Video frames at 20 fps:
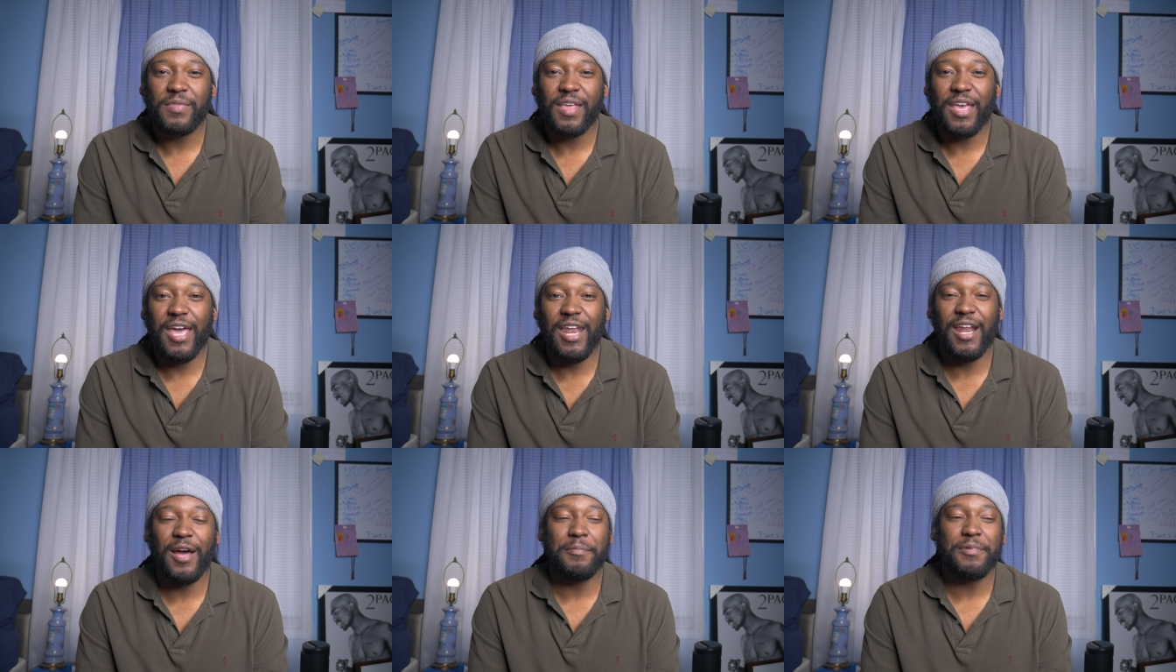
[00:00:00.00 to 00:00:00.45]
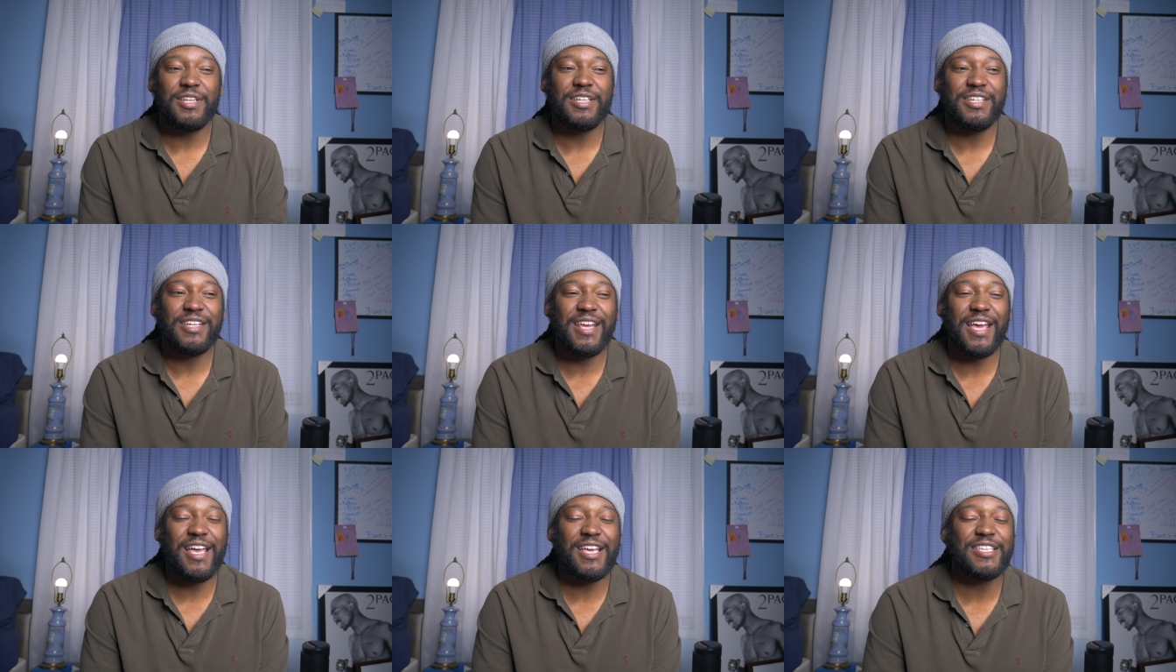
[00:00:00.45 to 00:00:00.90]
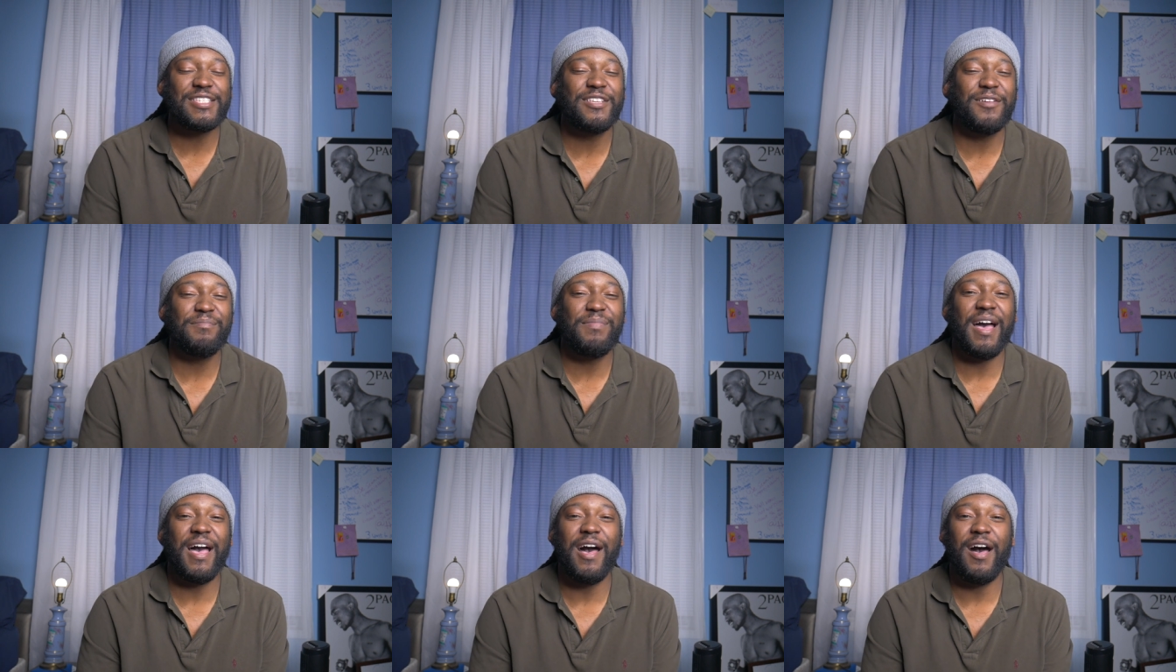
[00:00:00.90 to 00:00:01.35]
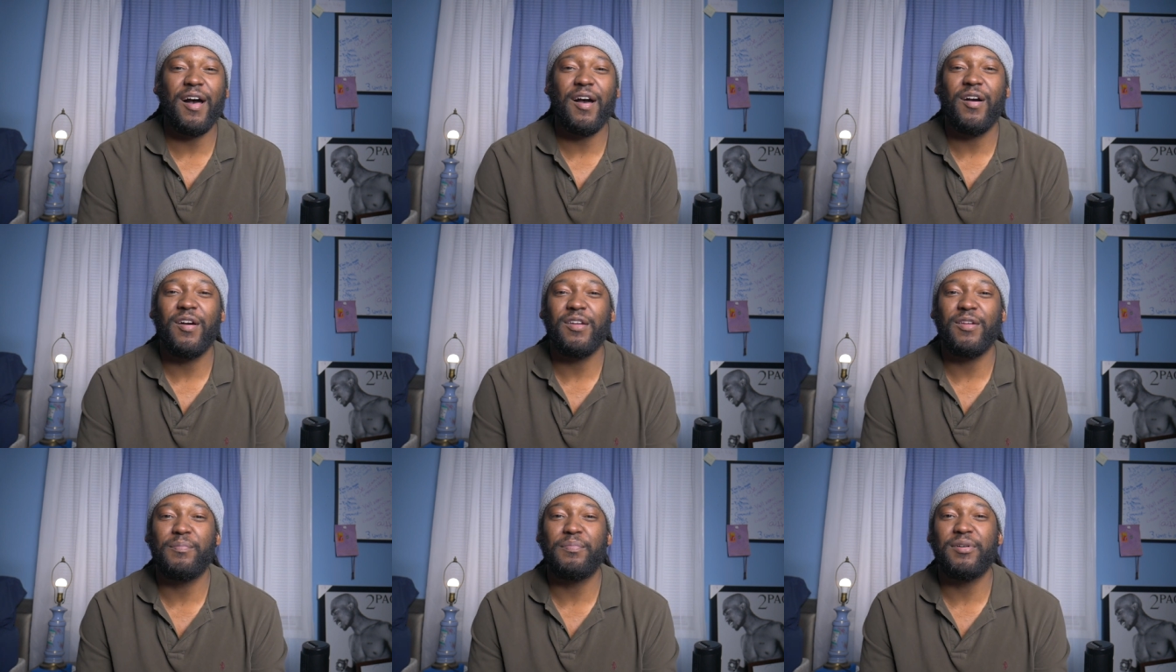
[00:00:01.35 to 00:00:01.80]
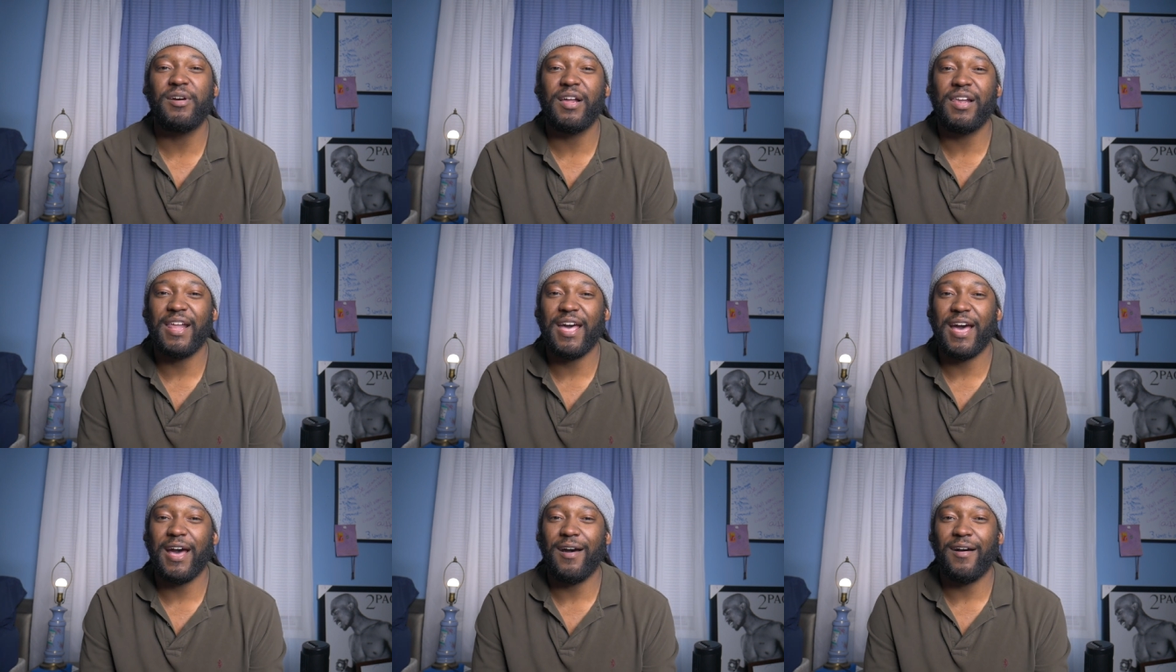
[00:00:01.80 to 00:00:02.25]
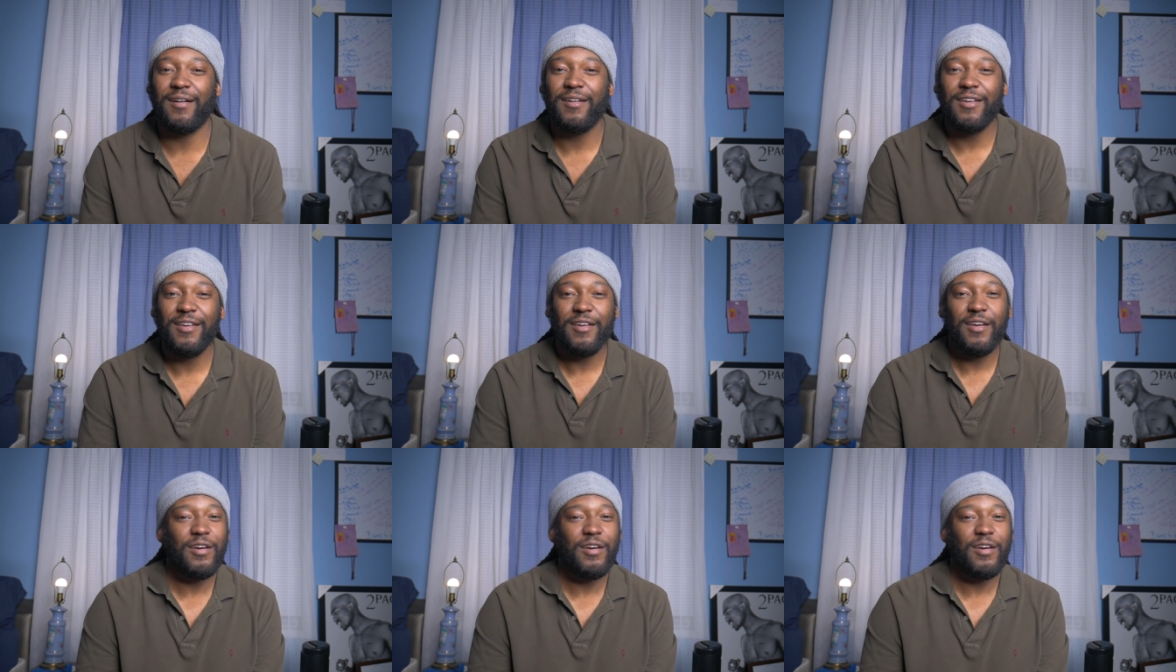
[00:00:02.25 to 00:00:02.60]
and I'm just about to pull out